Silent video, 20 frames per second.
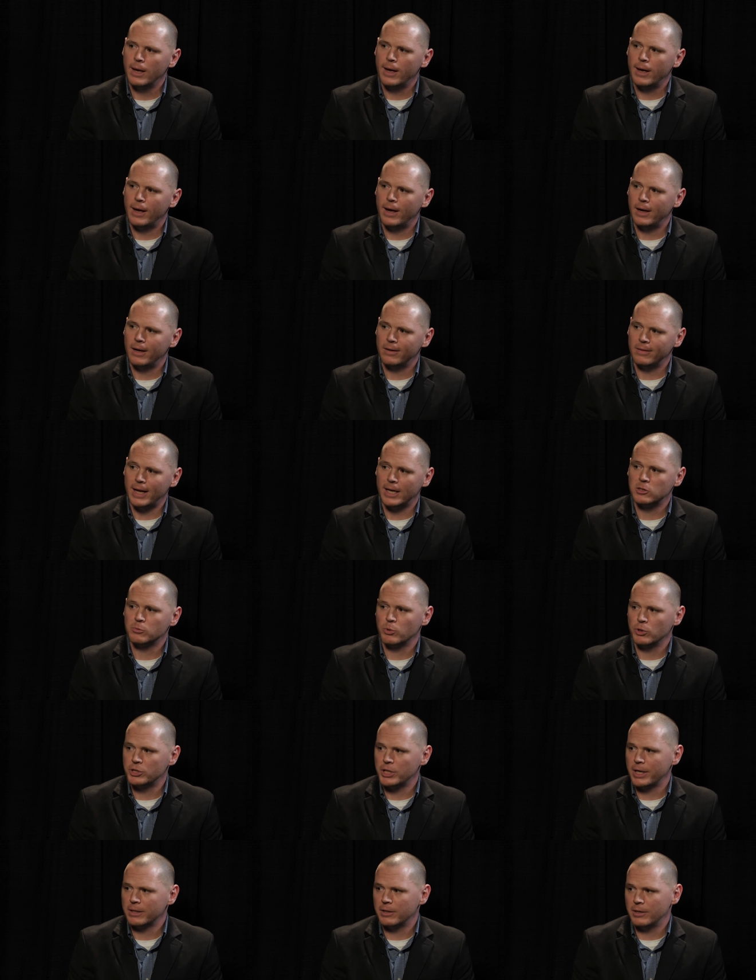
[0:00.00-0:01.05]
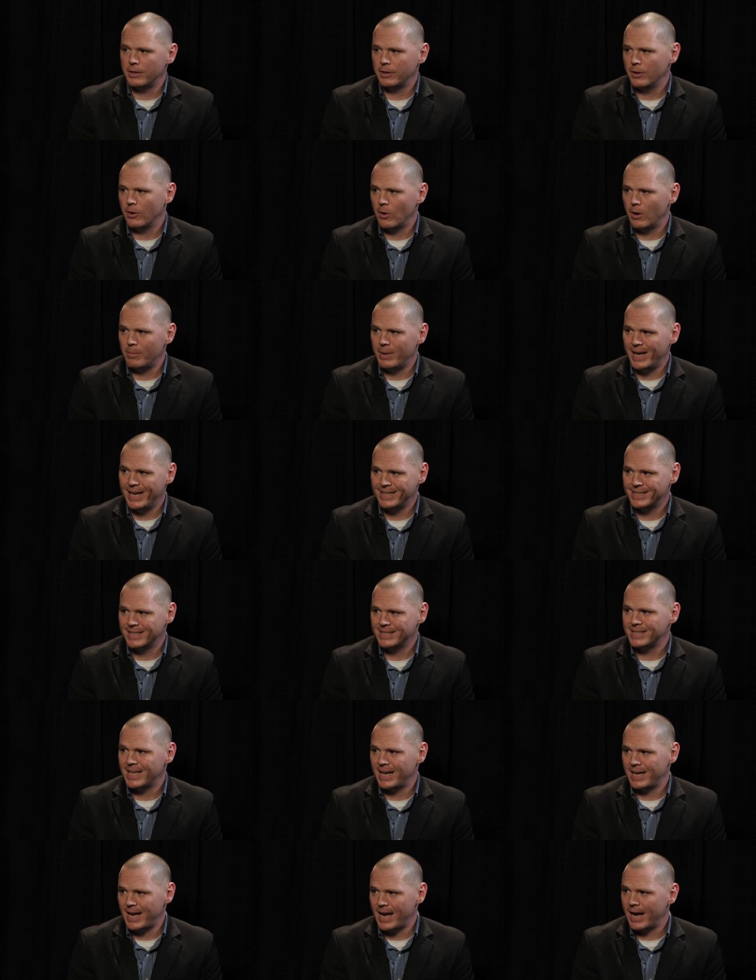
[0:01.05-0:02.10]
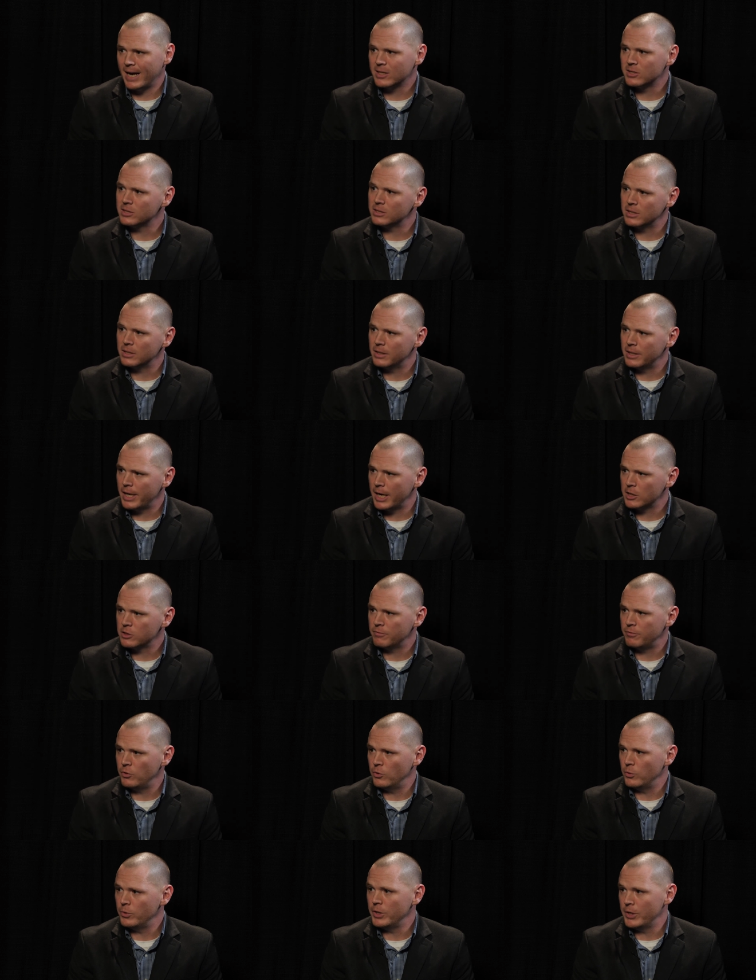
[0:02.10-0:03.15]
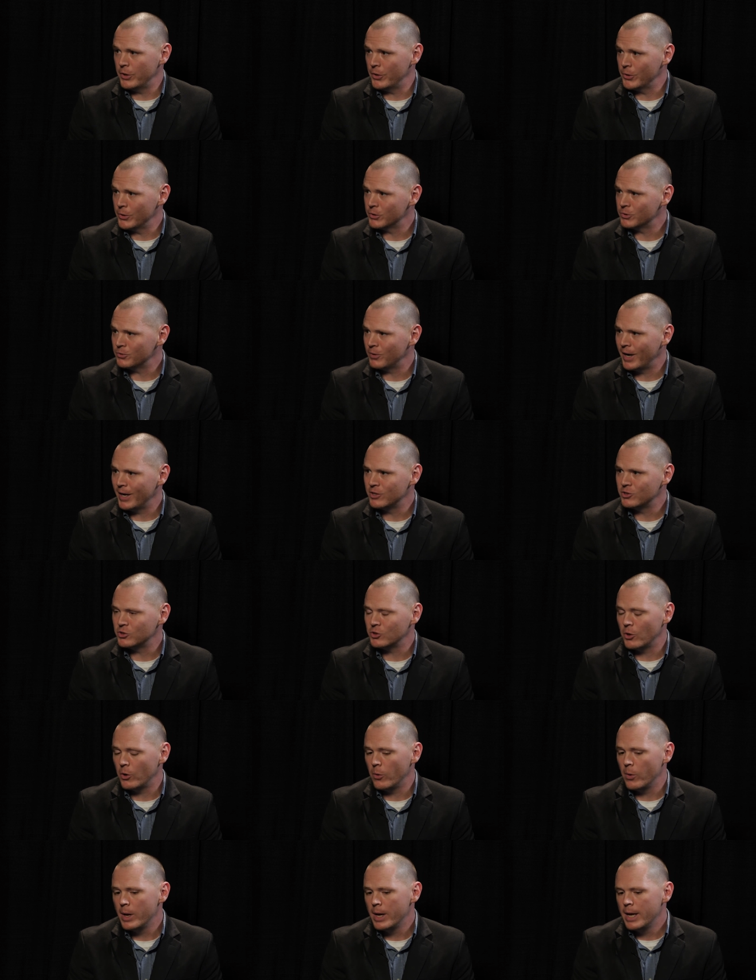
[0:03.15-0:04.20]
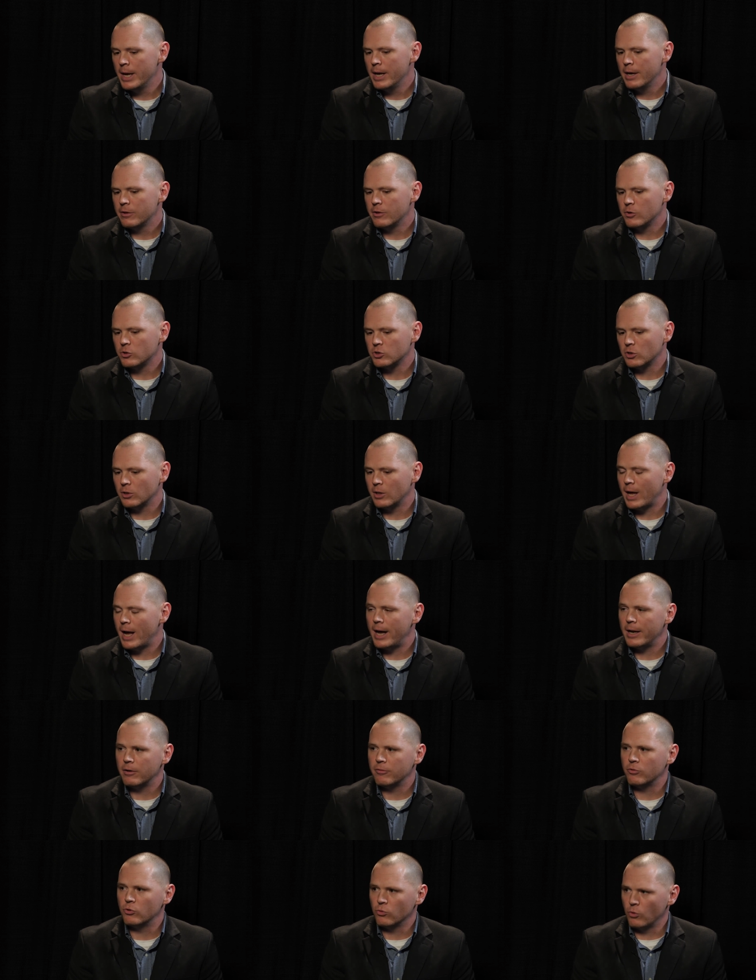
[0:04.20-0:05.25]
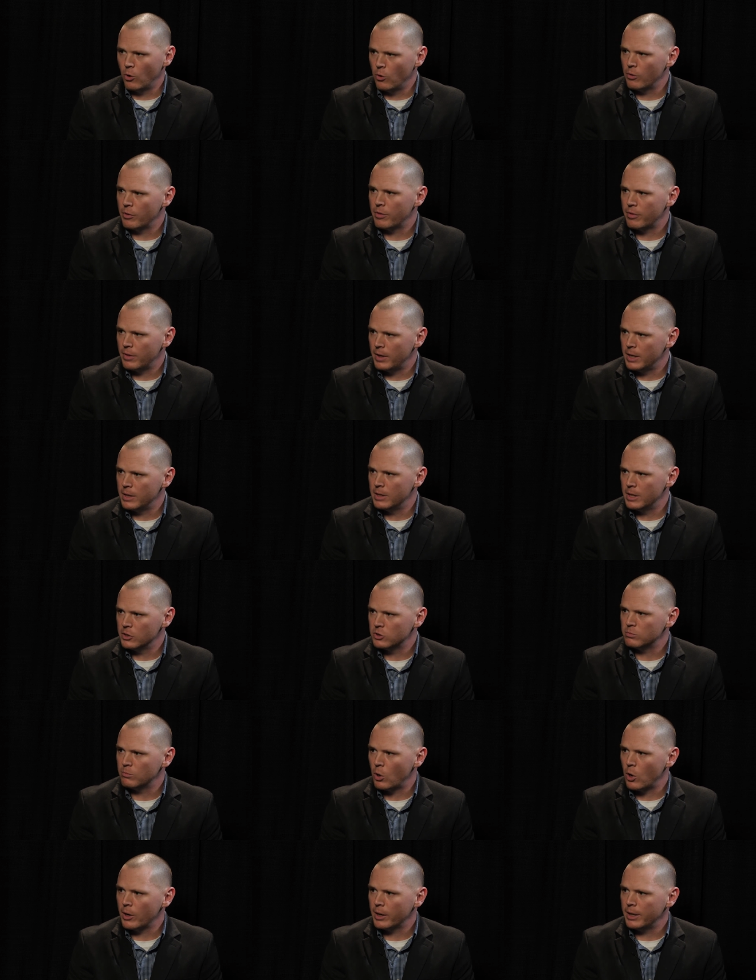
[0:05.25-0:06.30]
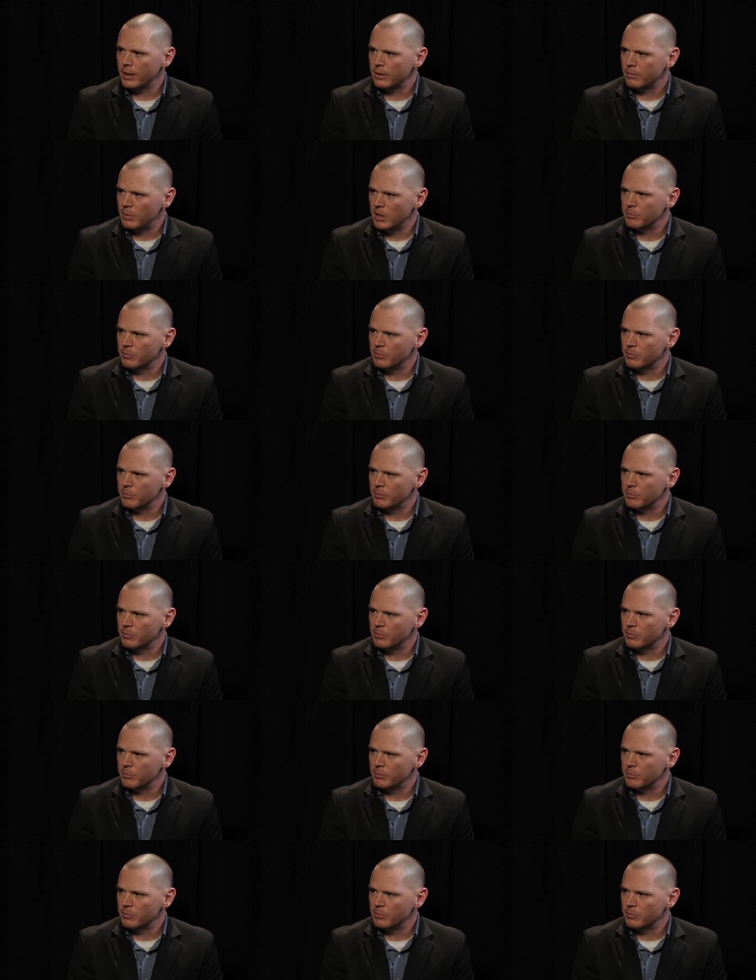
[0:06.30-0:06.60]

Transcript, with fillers: Uh, and that's projected to go up 8 to 10x in the next few years, right? So there's a lot of growth in this market.